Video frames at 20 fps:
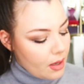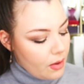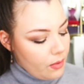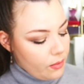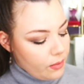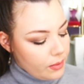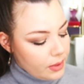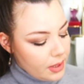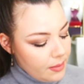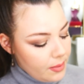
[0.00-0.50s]

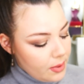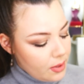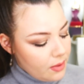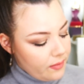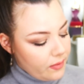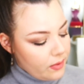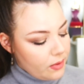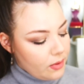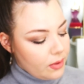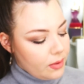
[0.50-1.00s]
Really
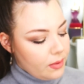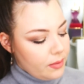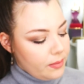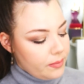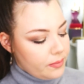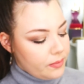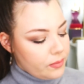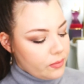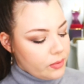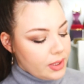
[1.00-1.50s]
beautiful,
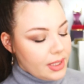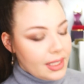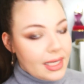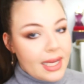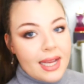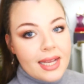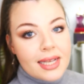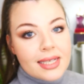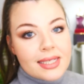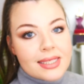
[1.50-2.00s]
really
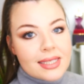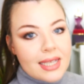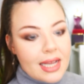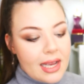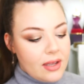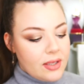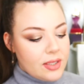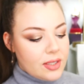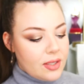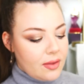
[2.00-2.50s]
nice.
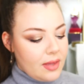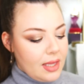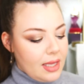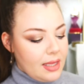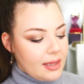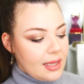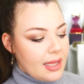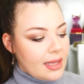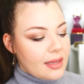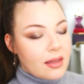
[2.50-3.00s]
I also
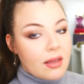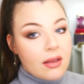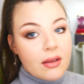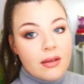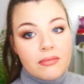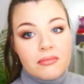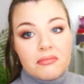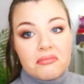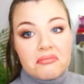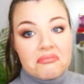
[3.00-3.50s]
think that
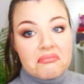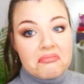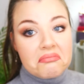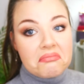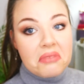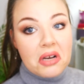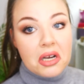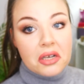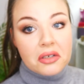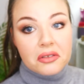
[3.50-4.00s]
the
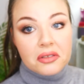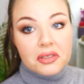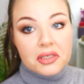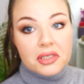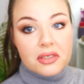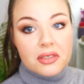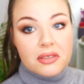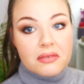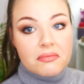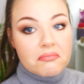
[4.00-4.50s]
bottle
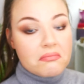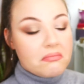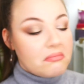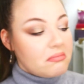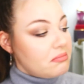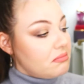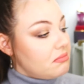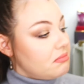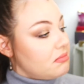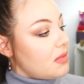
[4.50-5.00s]
is
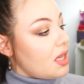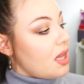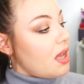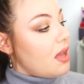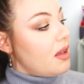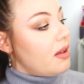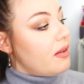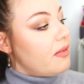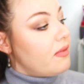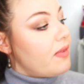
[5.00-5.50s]

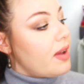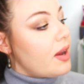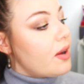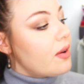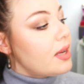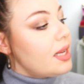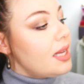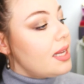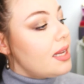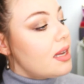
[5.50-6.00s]

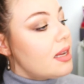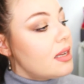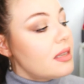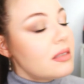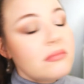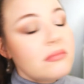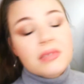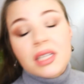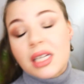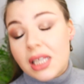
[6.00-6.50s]
very
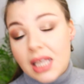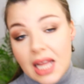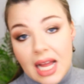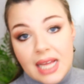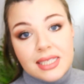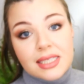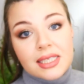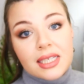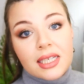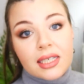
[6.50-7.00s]

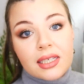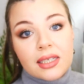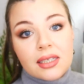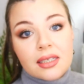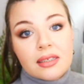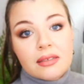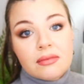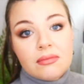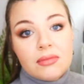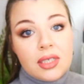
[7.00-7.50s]
classic.
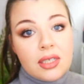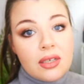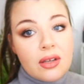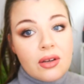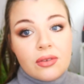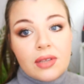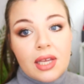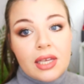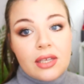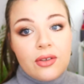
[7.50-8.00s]
You
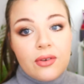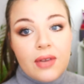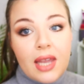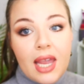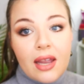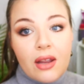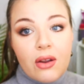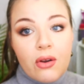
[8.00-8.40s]
know, like you can't